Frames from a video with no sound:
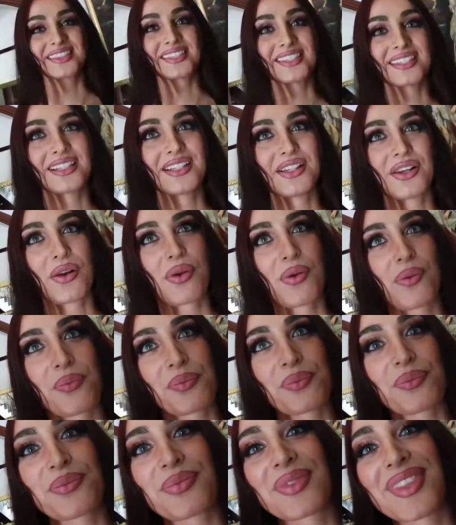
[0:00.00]
the way, look at my
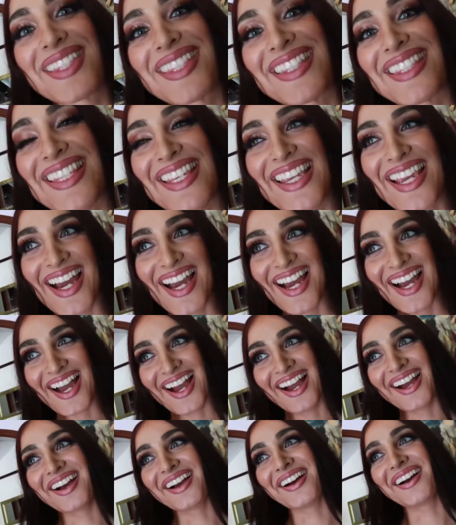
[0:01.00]
sister's eyes. Yeah. Oh
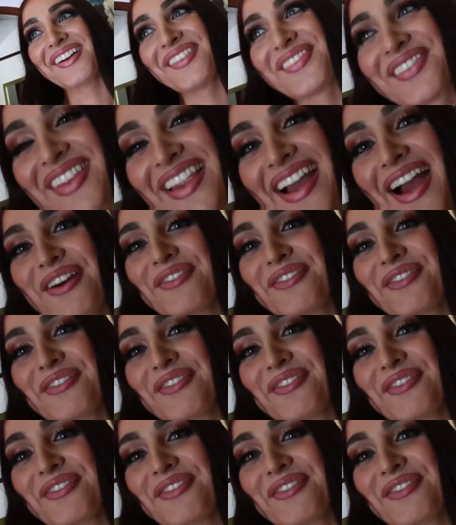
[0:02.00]
my goodness.